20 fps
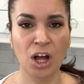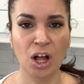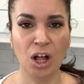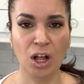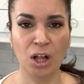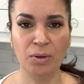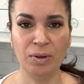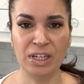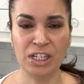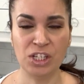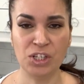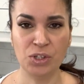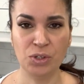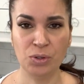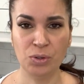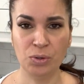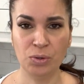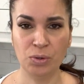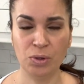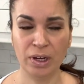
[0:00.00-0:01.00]
always
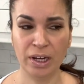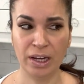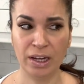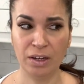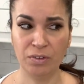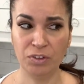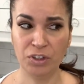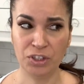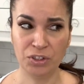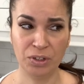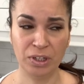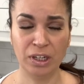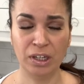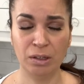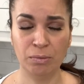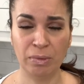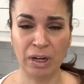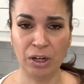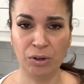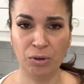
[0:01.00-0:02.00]
do, if you're doing it in
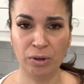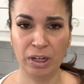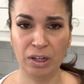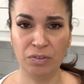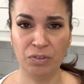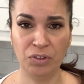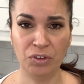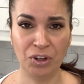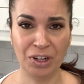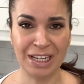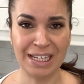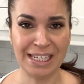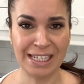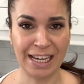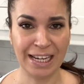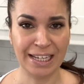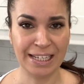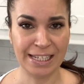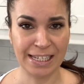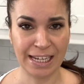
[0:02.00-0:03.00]
the microwave, 30
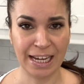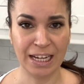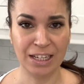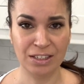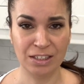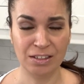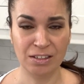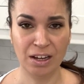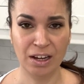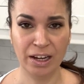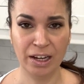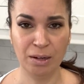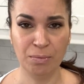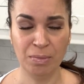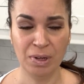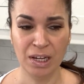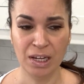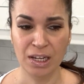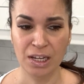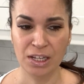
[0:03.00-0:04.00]
seconds at a time,
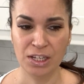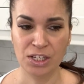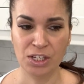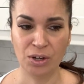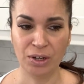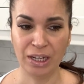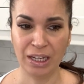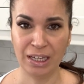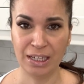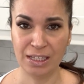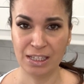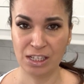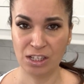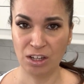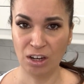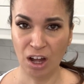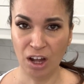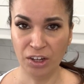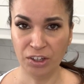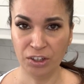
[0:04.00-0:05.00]
so it's
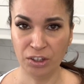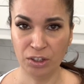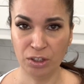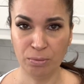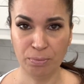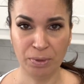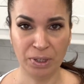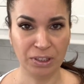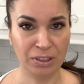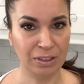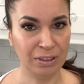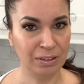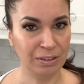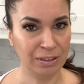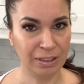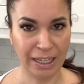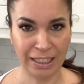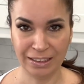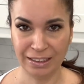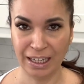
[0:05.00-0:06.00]
longer, but
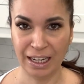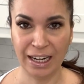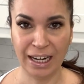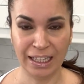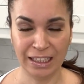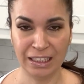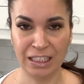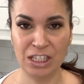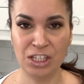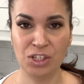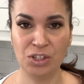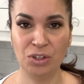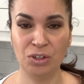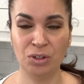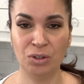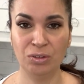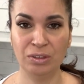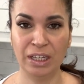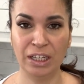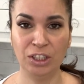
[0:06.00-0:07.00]
like that at least you
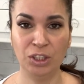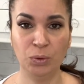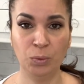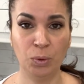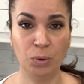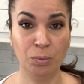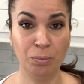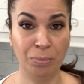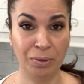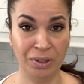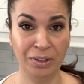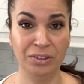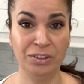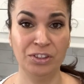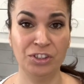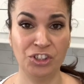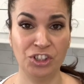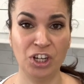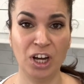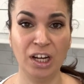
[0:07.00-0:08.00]
know that you won't burn your
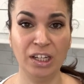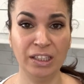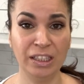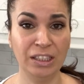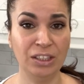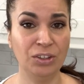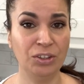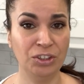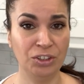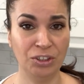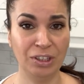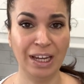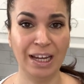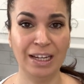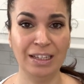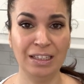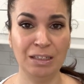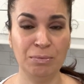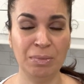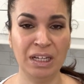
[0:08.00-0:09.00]
chocolate or your
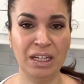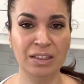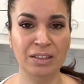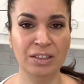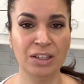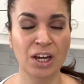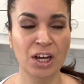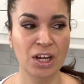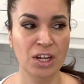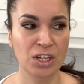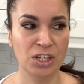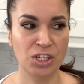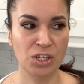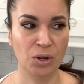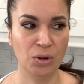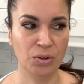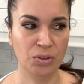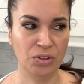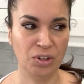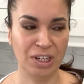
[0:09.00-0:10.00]
candy melt.
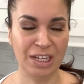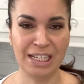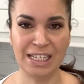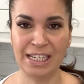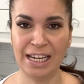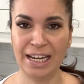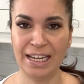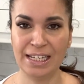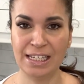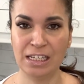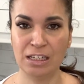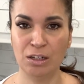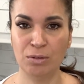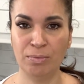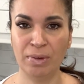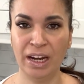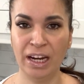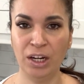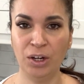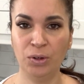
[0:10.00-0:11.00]
So 30 seconds in a
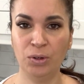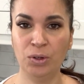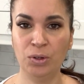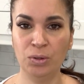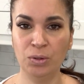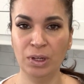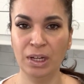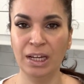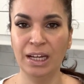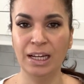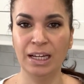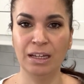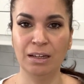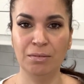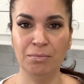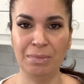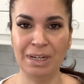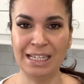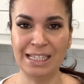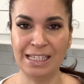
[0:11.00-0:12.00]
micro,
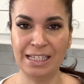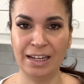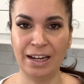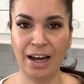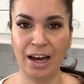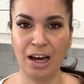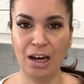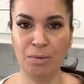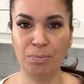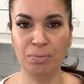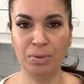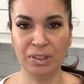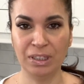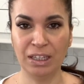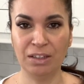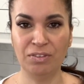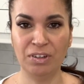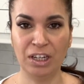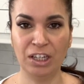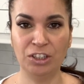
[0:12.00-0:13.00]
mix it up,
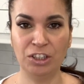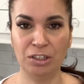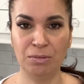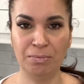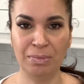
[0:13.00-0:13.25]
give it a good